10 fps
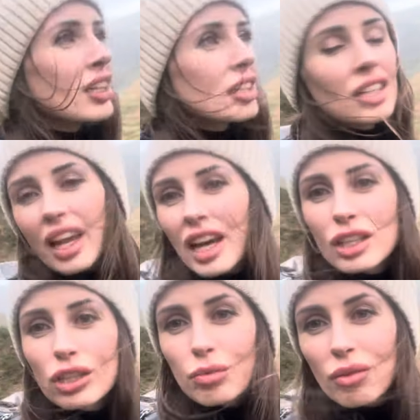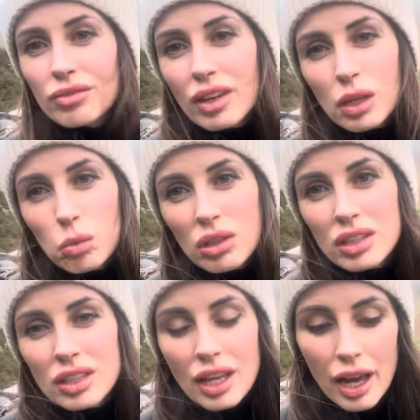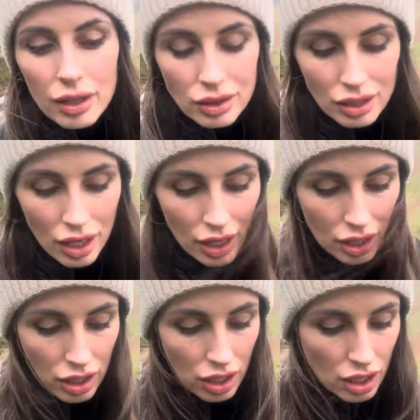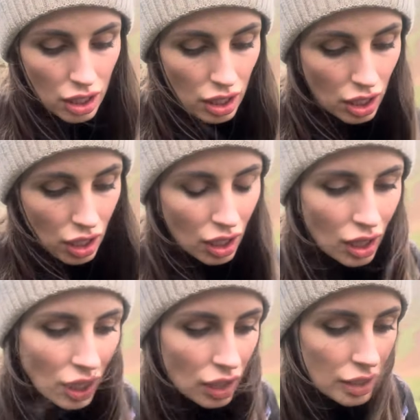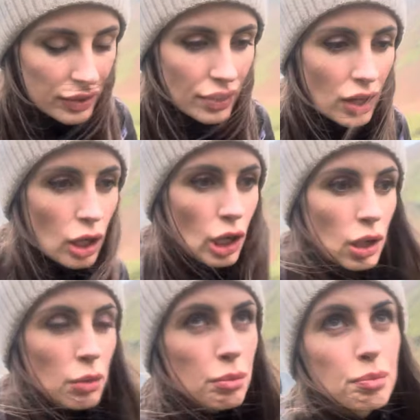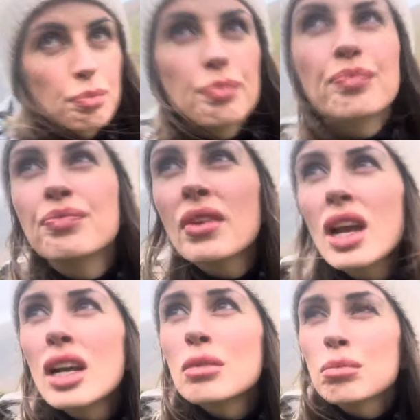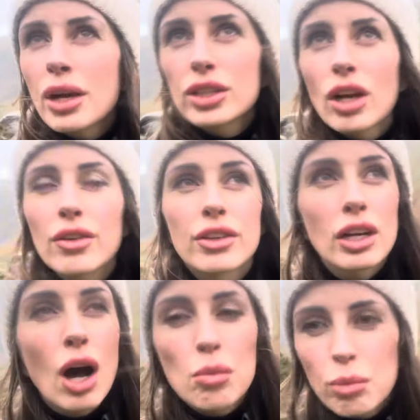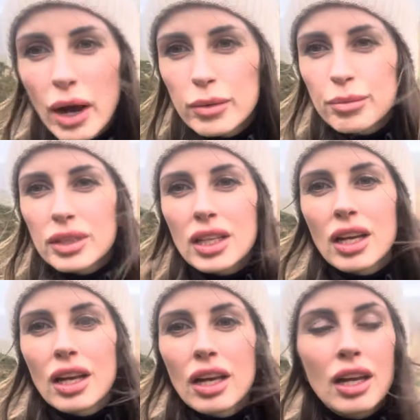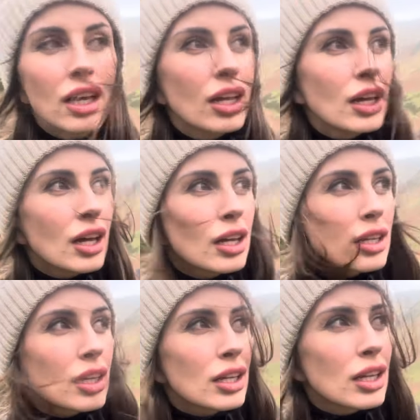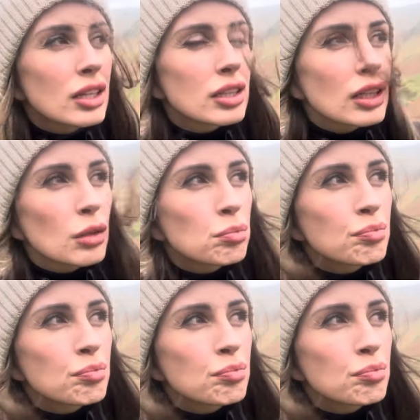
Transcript: today I just want, really wanted to get outside, kind of brush off the cobwebs. I think it's, um,